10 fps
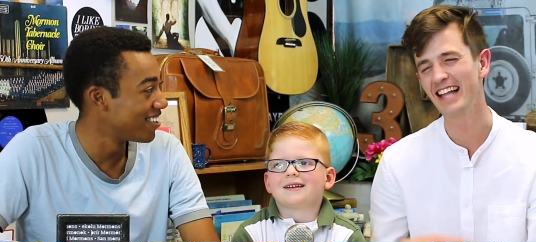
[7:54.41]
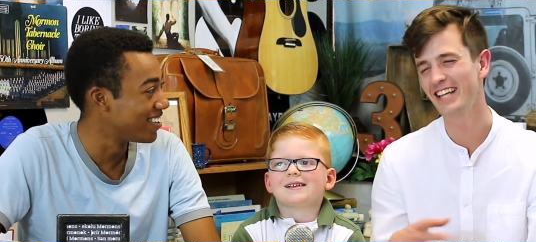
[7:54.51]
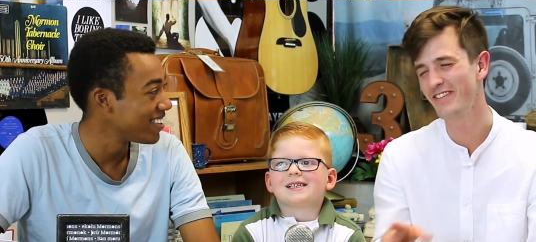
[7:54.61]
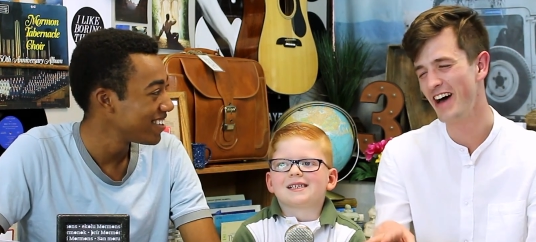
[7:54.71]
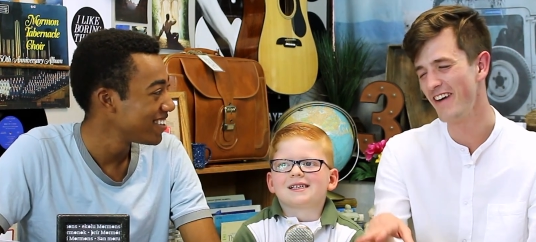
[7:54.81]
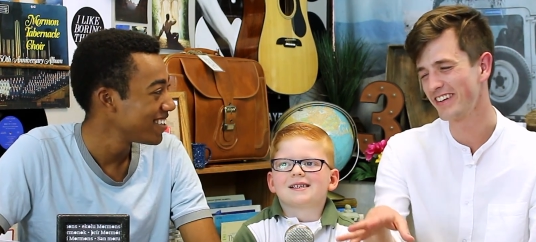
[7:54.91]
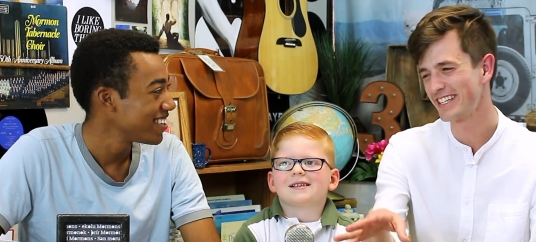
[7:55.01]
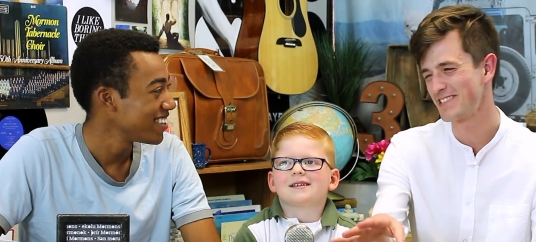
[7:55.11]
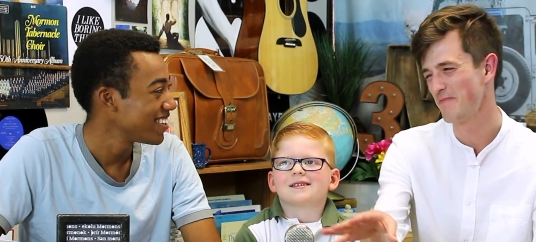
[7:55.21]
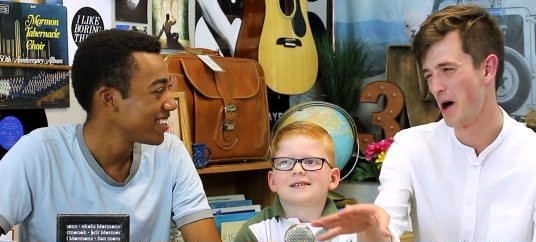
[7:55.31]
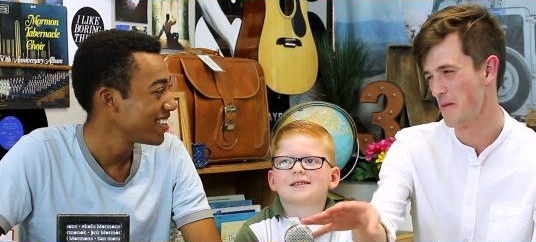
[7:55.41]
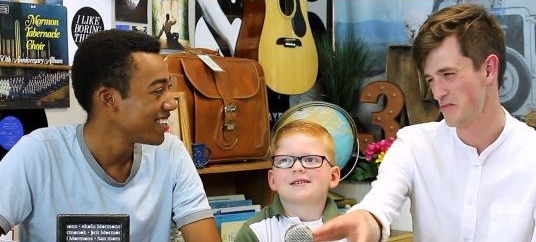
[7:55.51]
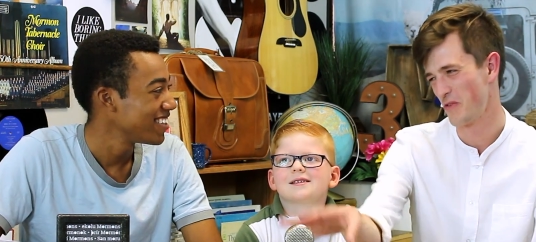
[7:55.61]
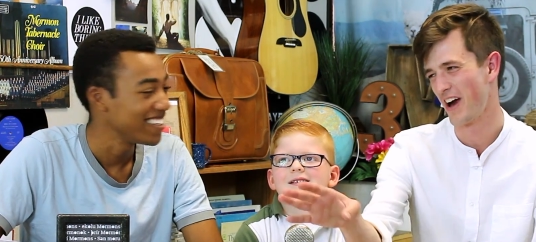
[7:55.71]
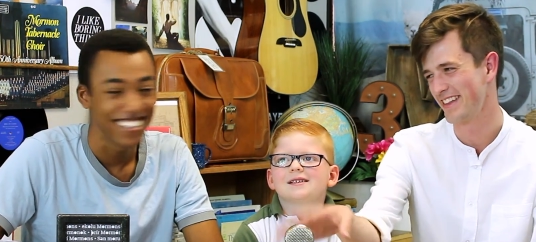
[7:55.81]
Speaker 1: I love having his mom
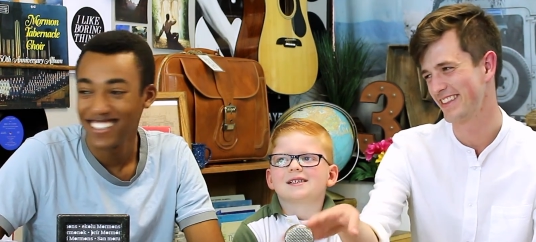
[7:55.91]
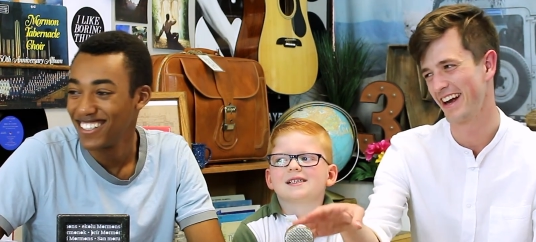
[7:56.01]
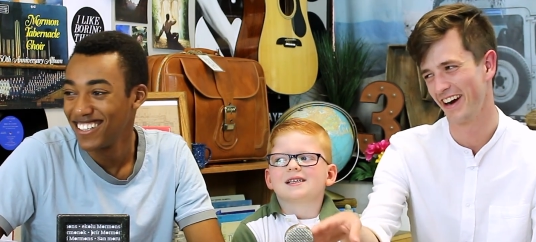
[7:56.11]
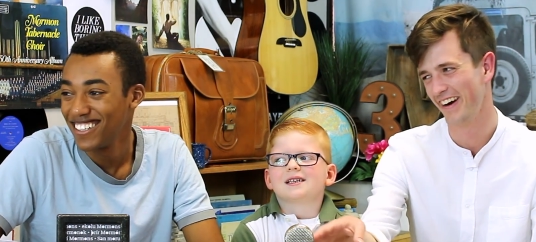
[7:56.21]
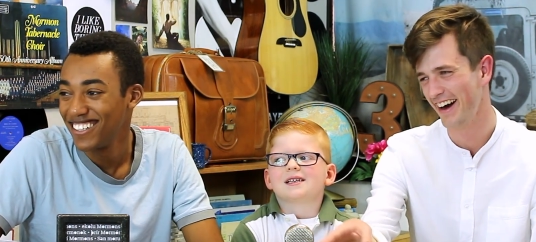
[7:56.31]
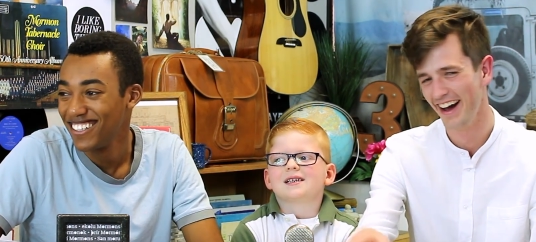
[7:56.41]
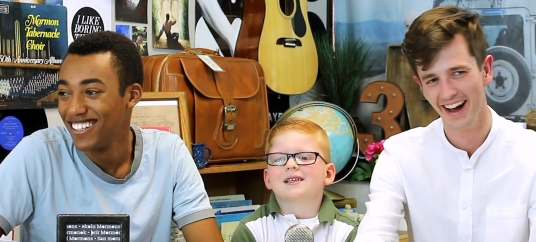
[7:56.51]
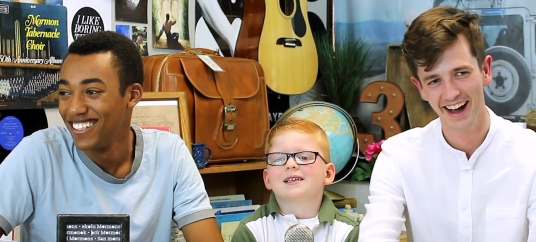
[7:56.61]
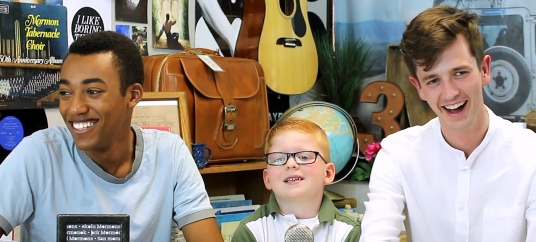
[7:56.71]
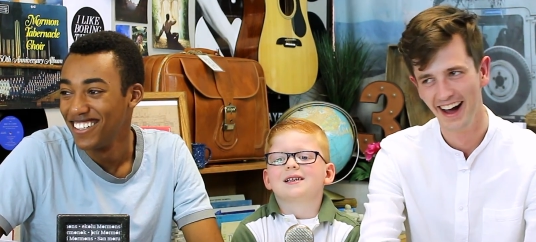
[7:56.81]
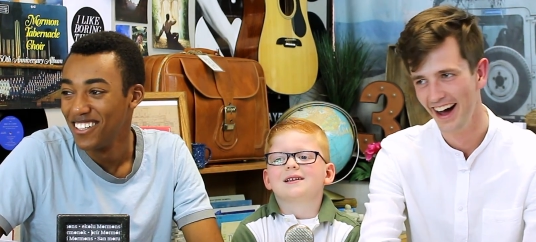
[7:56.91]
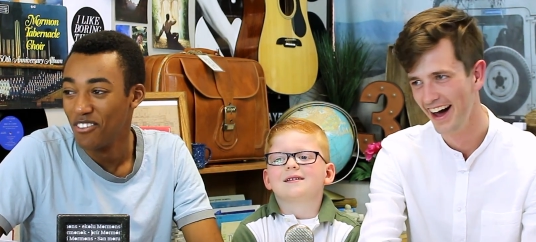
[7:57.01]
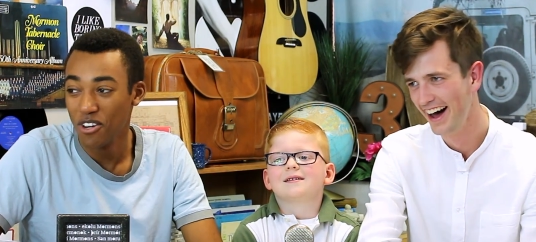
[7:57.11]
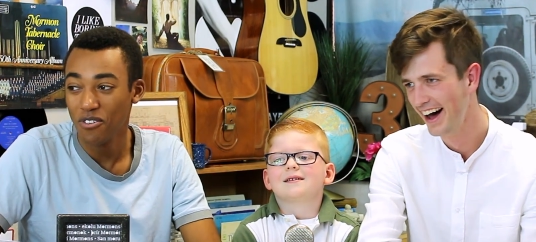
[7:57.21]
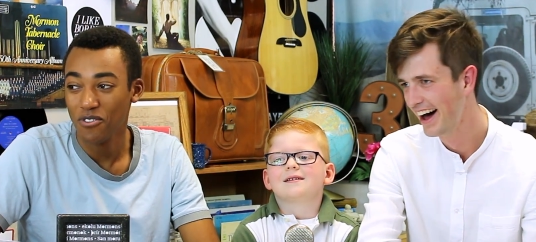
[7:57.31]
right there.
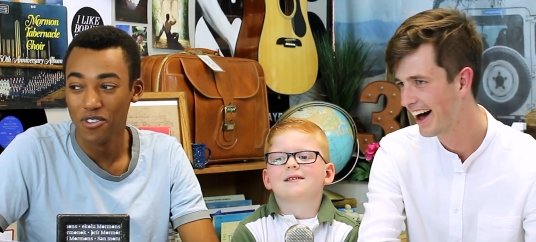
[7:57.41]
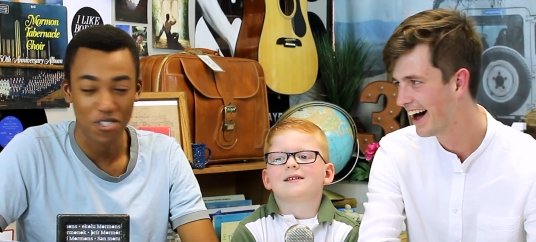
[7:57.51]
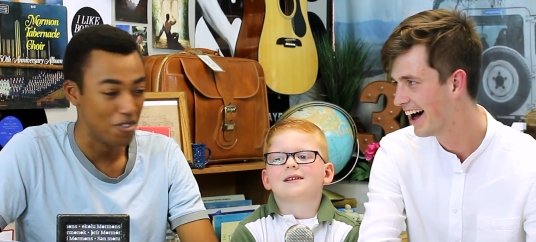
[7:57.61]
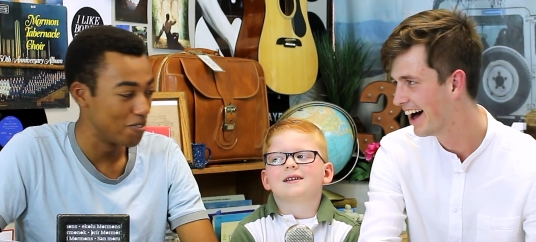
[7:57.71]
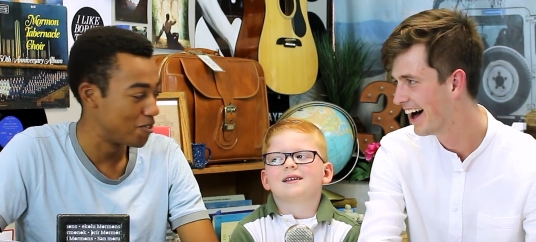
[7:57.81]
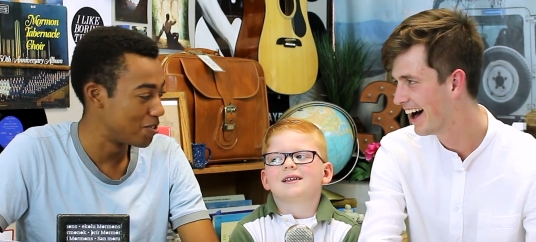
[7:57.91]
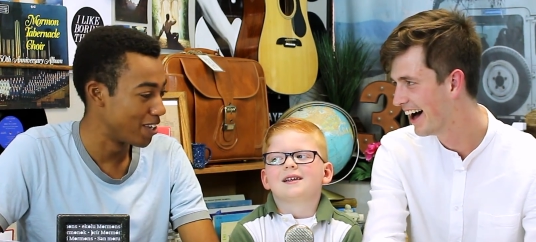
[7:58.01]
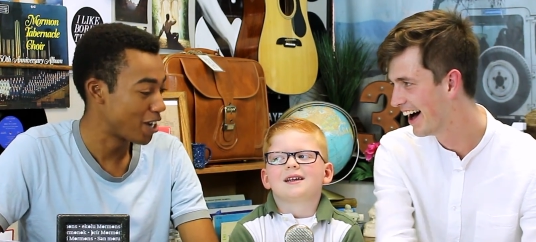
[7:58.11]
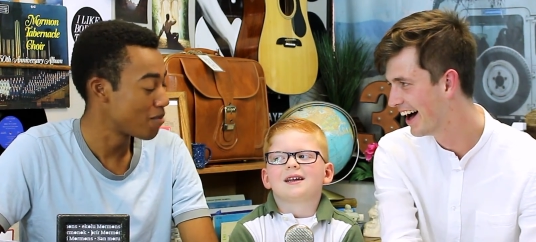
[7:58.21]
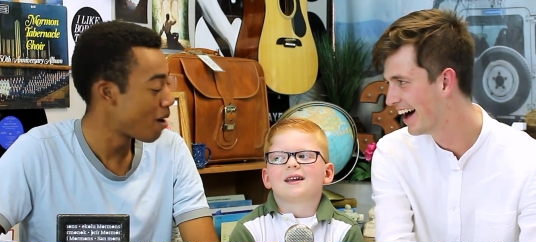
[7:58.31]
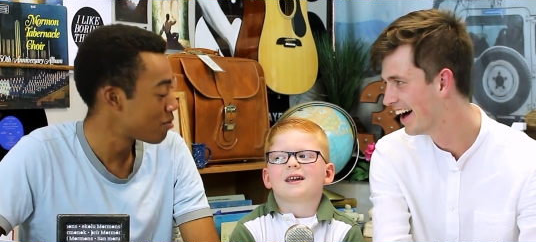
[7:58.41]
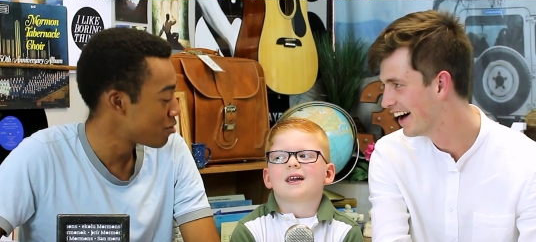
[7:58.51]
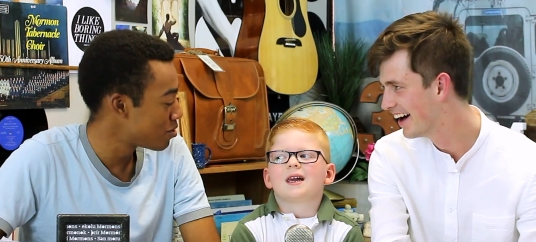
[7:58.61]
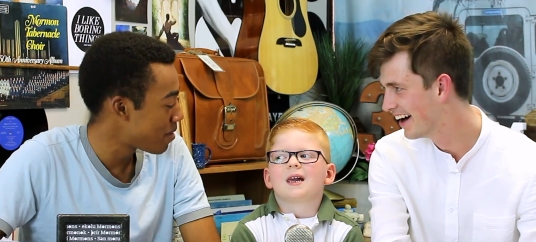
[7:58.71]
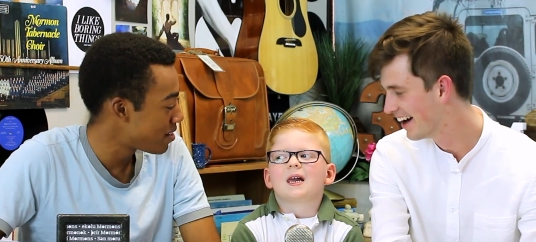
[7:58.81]
Would, would you Would you like your mom to read
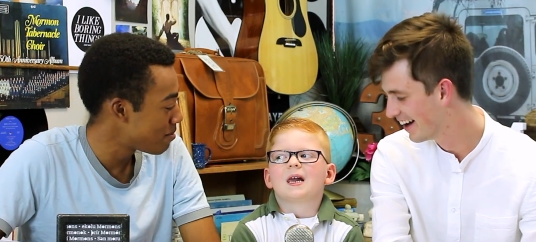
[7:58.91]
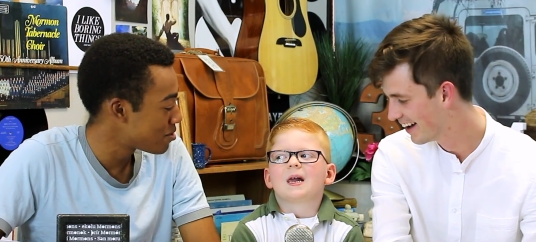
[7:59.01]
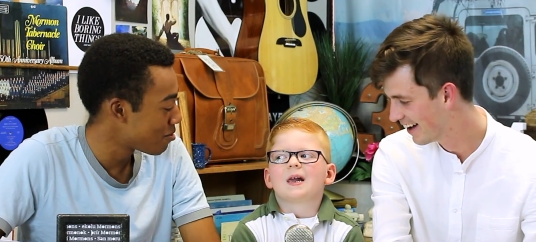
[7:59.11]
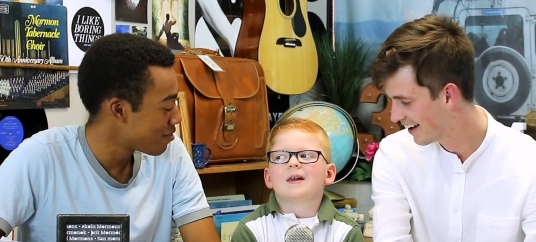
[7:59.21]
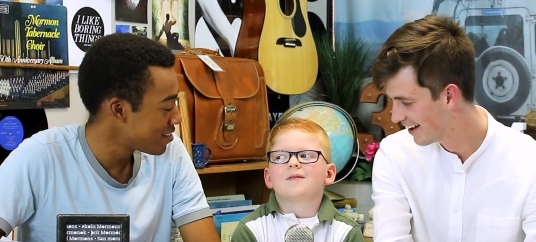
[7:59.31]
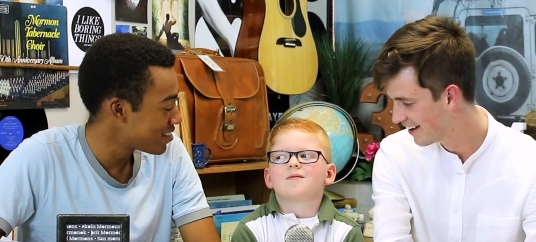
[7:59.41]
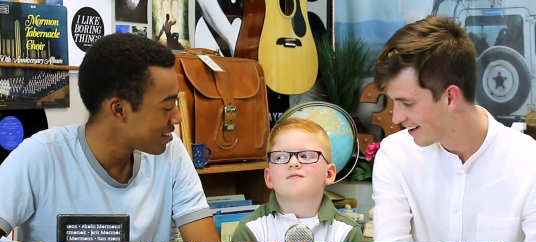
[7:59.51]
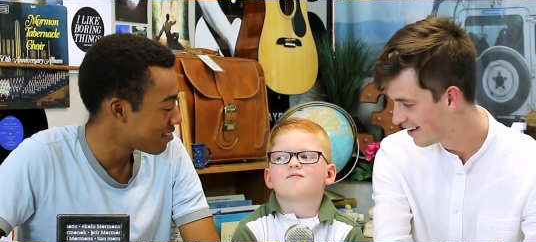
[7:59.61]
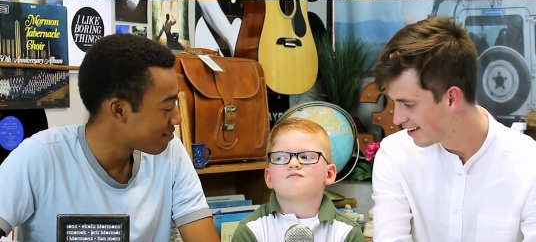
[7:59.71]
you bedtime stories?